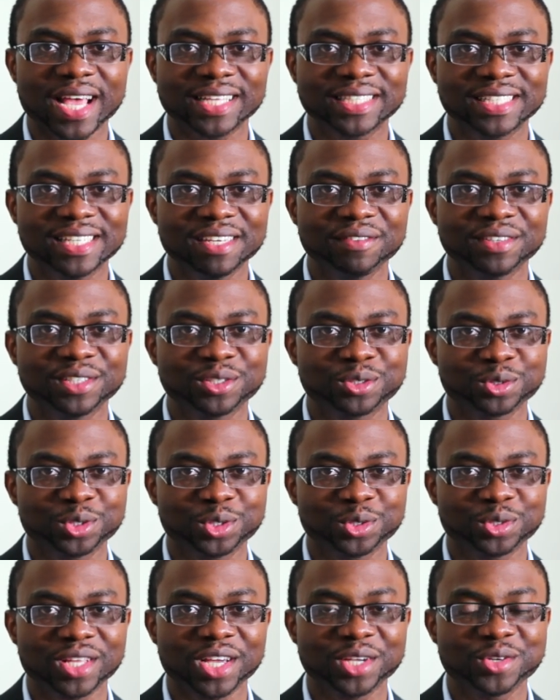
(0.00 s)
activities to
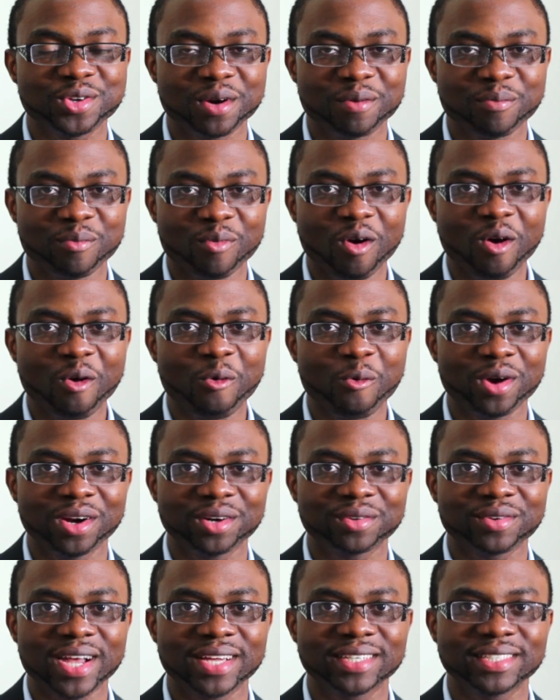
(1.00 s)
show that you are more
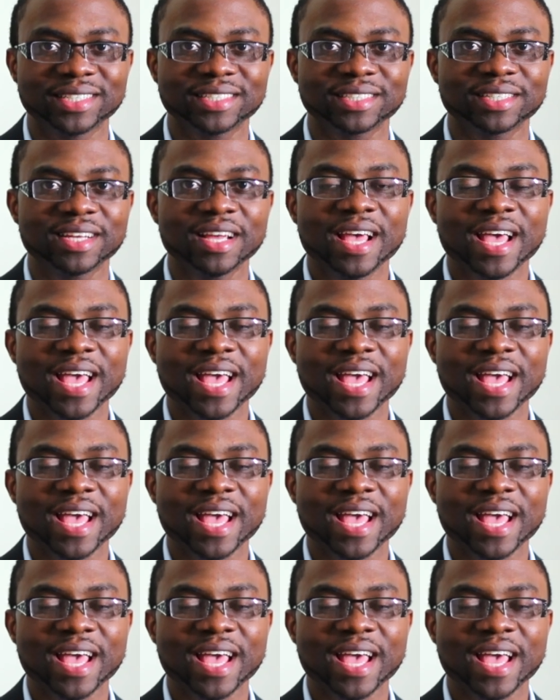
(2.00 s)
well-rounded,